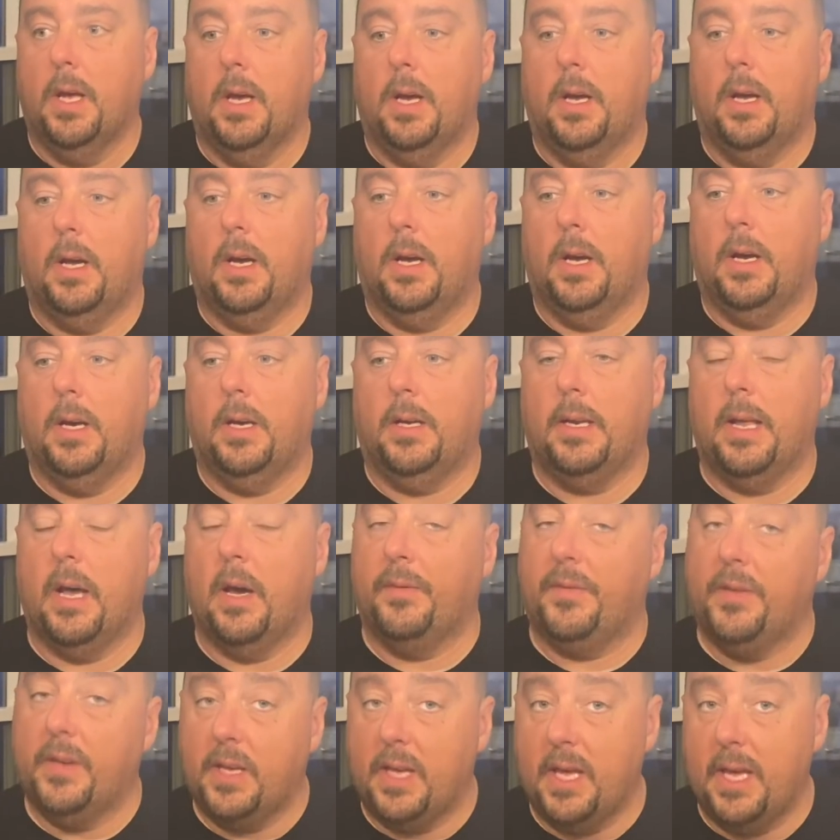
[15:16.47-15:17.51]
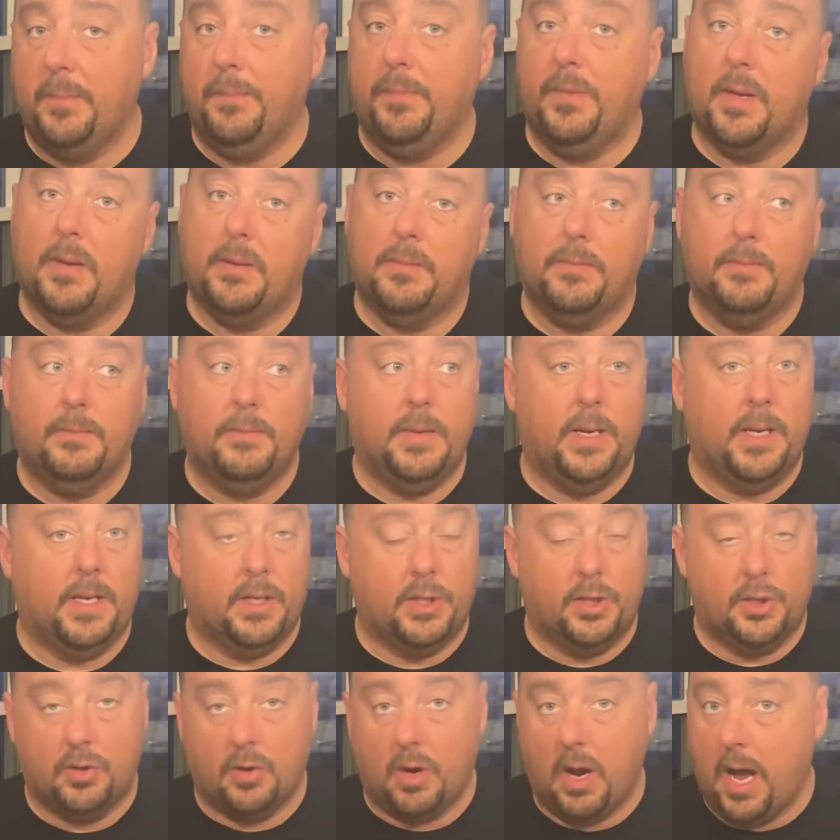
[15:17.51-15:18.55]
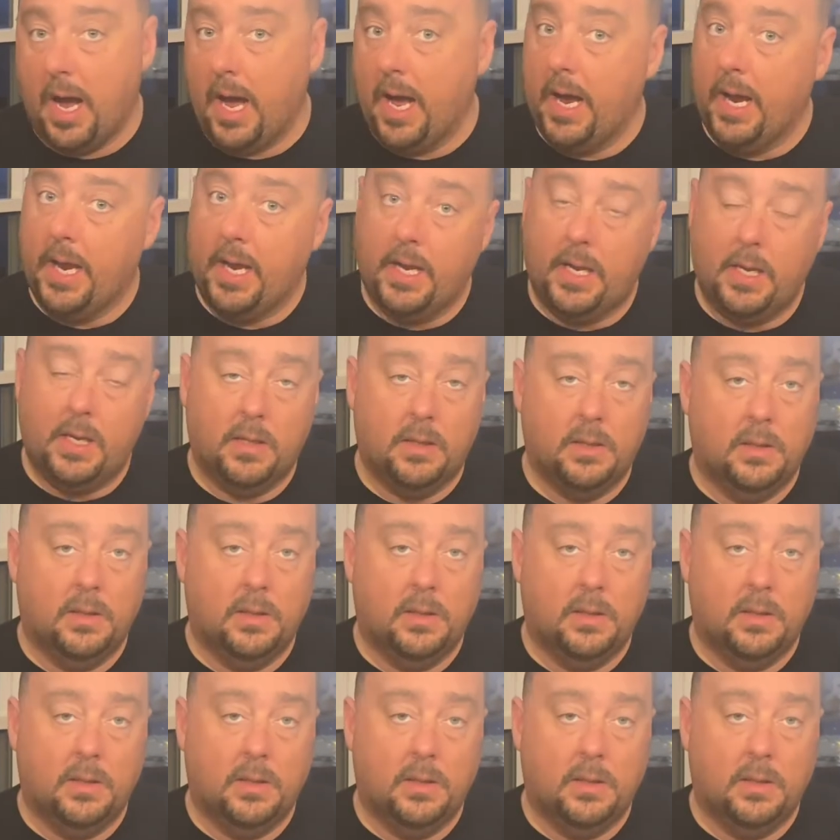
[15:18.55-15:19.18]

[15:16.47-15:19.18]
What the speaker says: Now, if you keep them in a dry